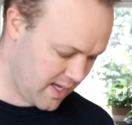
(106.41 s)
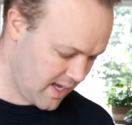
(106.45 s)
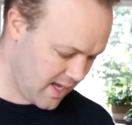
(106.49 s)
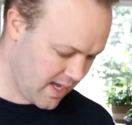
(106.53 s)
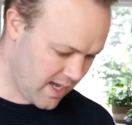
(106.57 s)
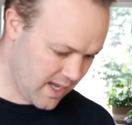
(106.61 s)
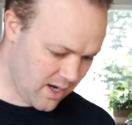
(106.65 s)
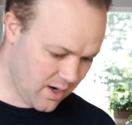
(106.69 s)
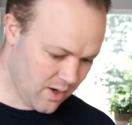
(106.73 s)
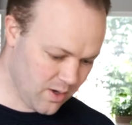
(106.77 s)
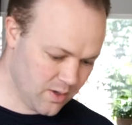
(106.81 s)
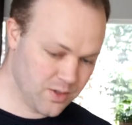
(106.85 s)

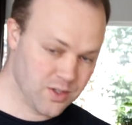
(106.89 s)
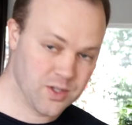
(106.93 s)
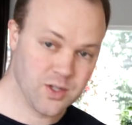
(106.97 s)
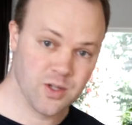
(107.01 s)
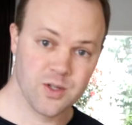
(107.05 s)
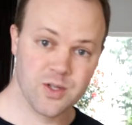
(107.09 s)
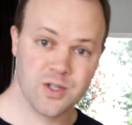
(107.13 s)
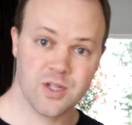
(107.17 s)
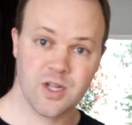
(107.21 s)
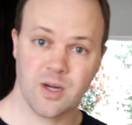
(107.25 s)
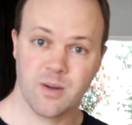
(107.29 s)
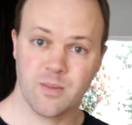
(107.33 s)
And
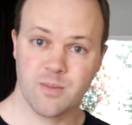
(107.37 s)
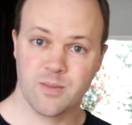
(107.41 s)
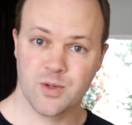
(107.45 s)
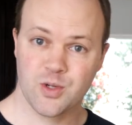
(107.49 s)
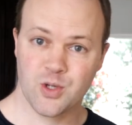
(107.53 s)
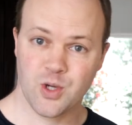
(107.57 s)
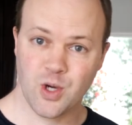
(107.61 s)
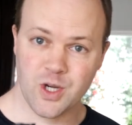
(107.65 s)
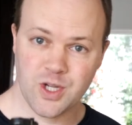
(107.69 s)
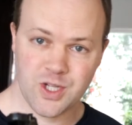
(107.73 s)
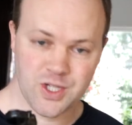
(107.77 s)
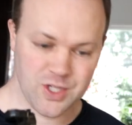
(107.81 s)
also some
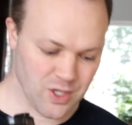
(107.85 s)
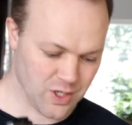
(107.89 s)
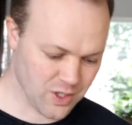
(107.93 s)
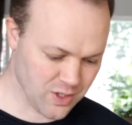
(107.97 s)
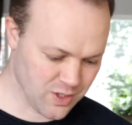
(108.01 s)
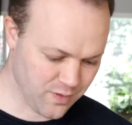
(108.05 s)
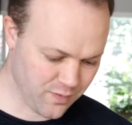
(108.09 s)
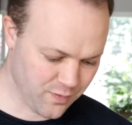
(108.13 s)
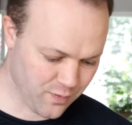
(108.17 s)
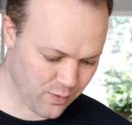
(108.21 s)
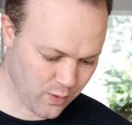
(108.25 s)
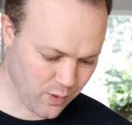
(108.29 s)
soy
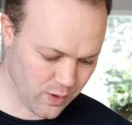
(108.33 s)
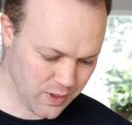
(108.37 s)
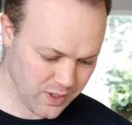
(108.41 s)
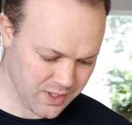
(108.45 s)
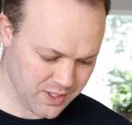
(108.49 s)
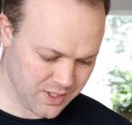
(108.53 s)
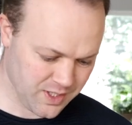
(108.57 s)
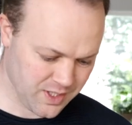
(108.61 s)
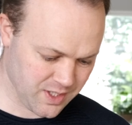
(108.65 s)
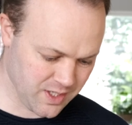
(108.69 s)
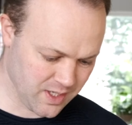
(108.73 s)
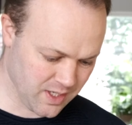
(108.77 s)
sauce, of
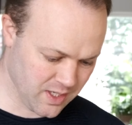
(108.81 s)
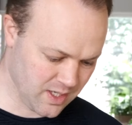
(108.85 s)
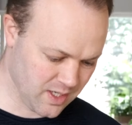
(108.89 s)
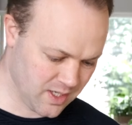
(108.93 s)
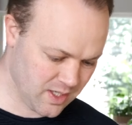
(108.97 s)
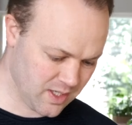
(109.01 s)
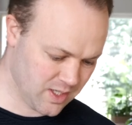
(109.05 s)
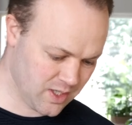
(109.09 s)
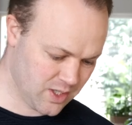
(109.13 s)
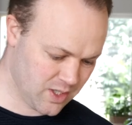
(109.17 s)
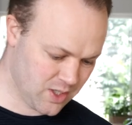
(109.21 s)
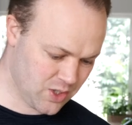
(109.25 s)
course.
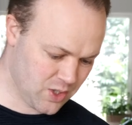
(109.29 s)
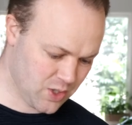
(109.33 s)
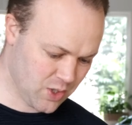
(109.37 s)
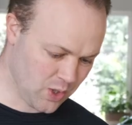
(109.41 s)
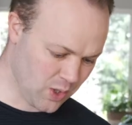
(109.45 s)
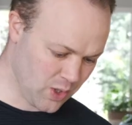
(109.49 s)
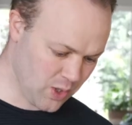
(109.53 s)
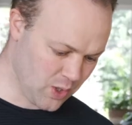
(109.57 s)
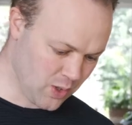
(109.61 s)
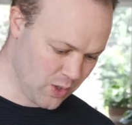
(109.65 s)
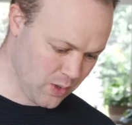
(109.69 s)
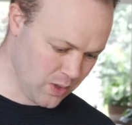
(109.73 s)

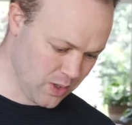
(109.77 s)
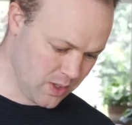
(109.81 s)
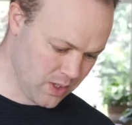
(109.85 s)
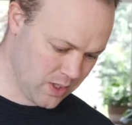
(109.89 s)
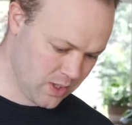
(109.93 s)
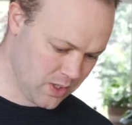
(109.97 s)
Toyo.